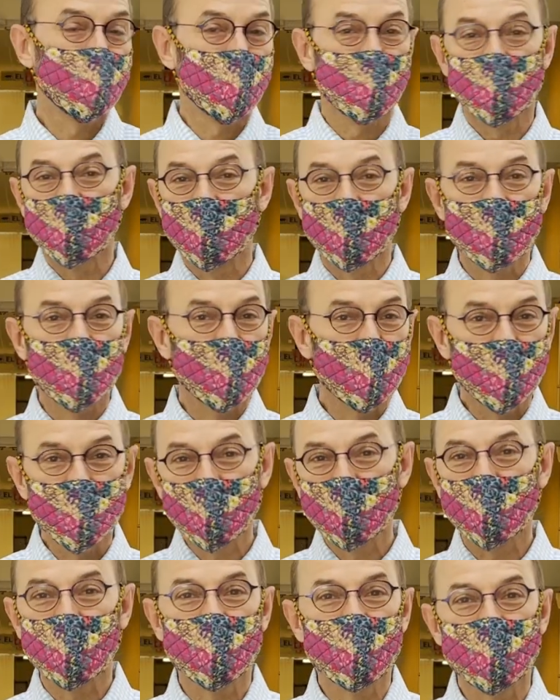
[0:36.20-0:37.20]
yourself
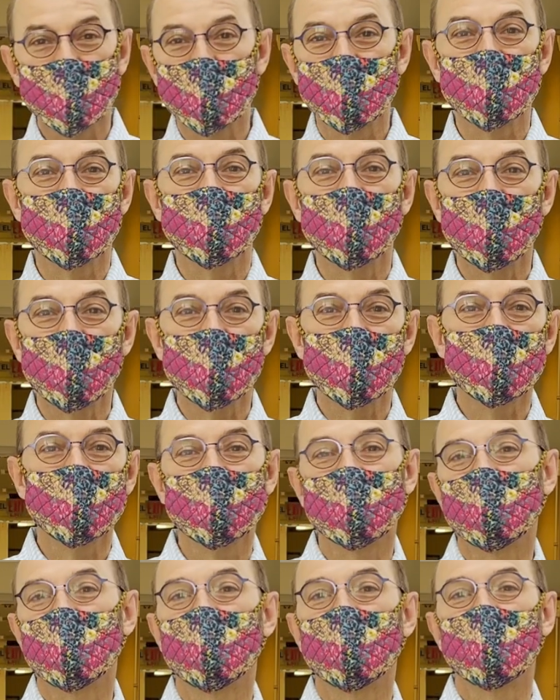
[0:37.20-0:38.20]
videoed with your palms
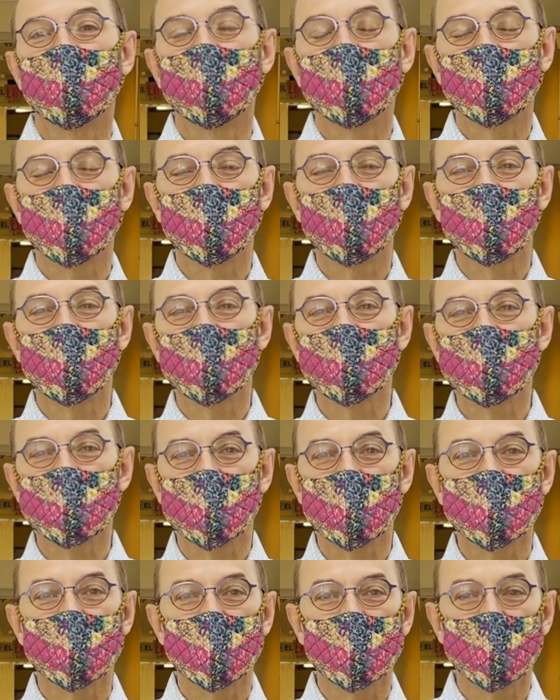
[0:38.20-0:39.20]
for Palm
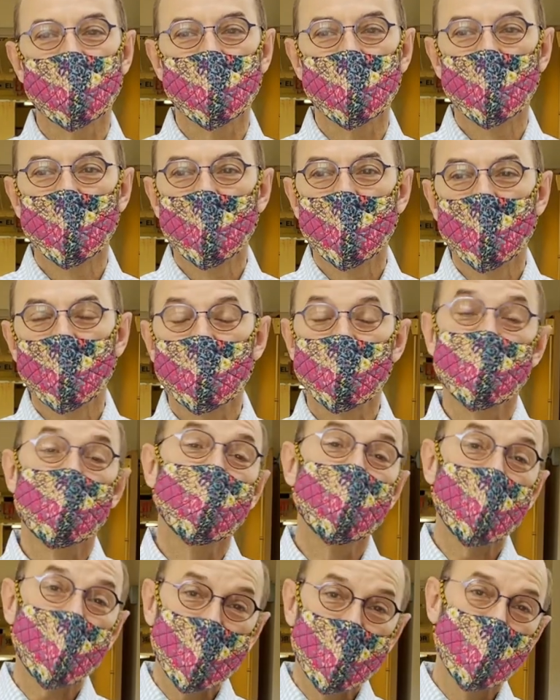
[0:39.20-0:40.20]
Sunday. So
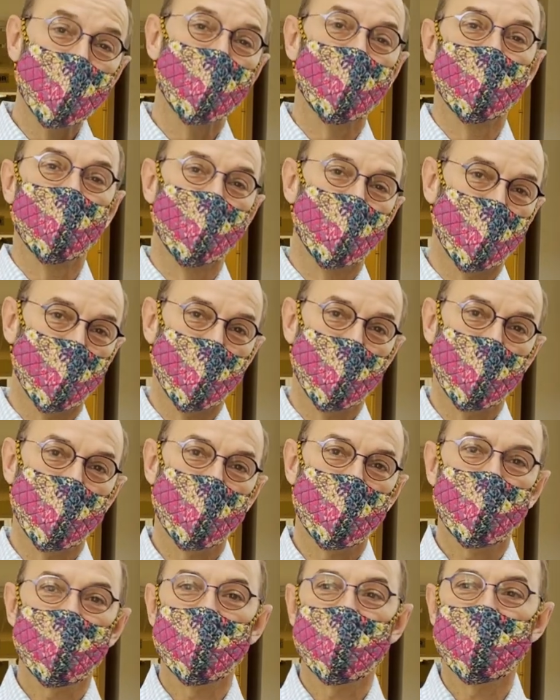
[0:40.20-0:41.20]
thank you for doing
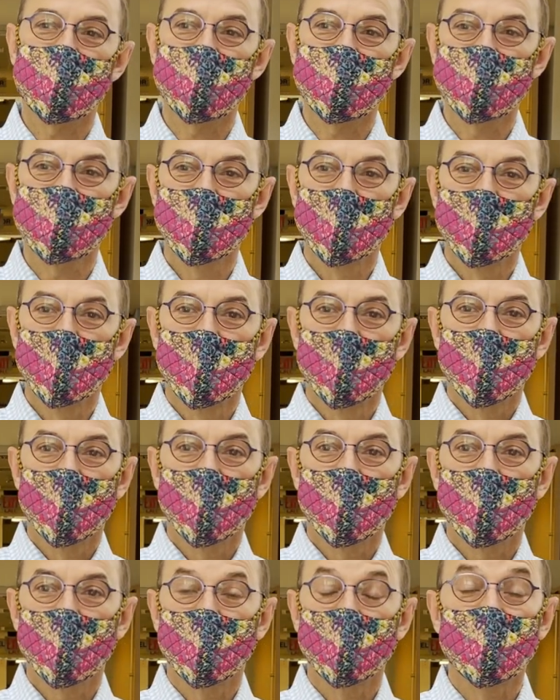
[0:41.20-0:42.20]
that. And
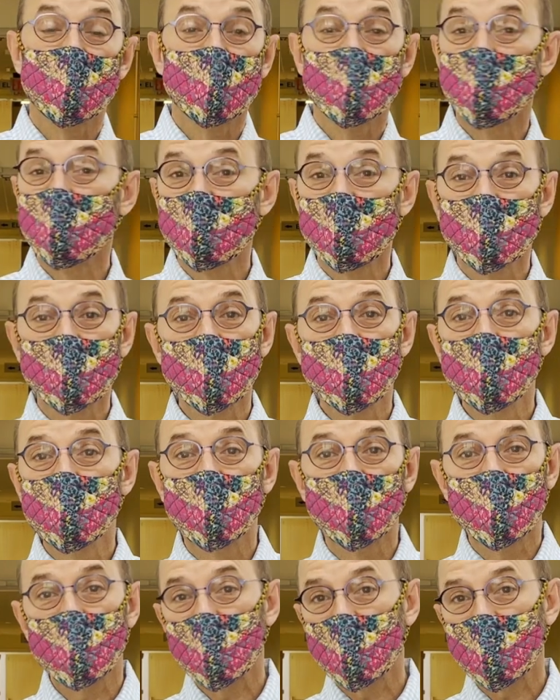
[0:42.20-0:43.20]
those of you who
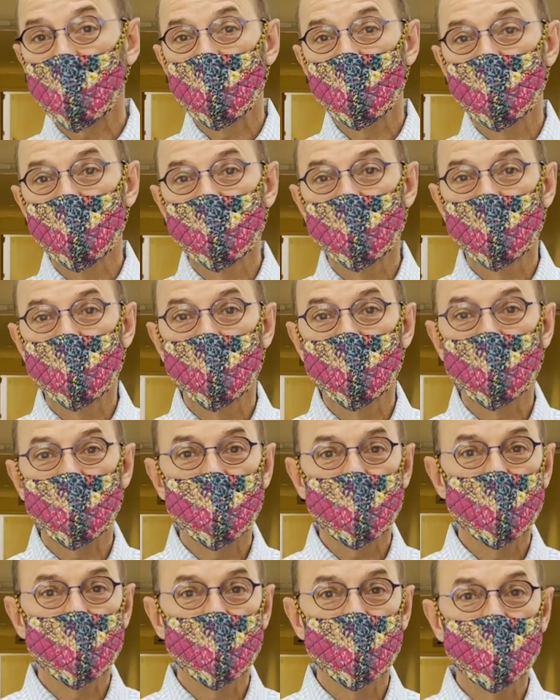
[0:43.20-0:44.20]
were not able to get
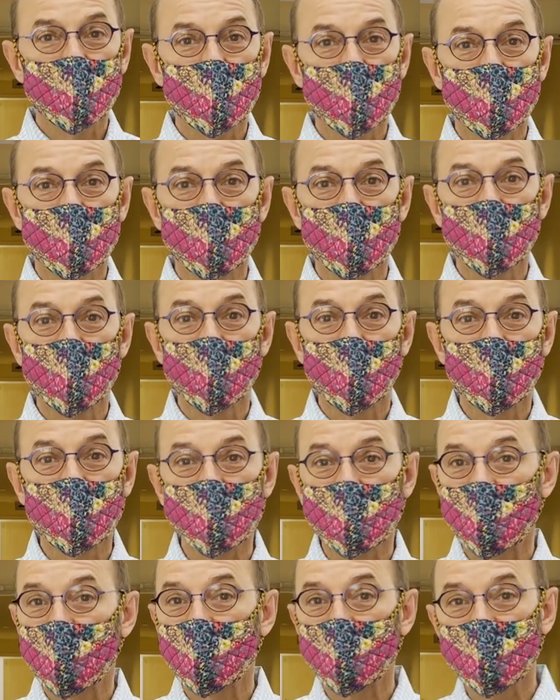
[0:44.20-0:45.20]
by here, if you
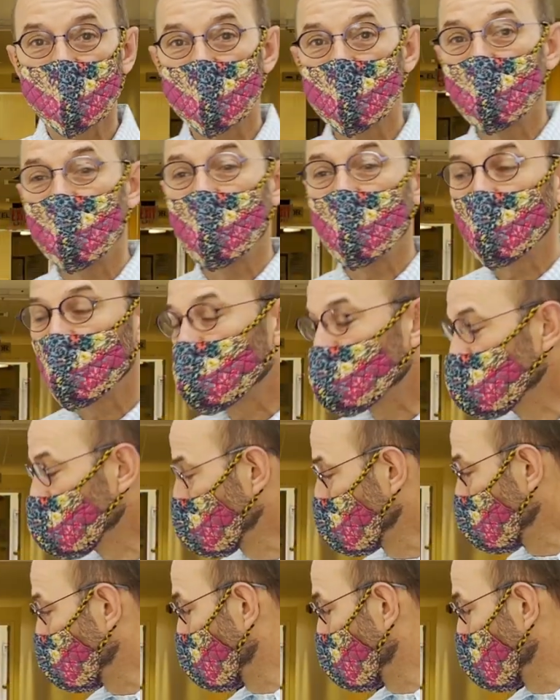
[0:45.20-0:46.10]
want to have some palms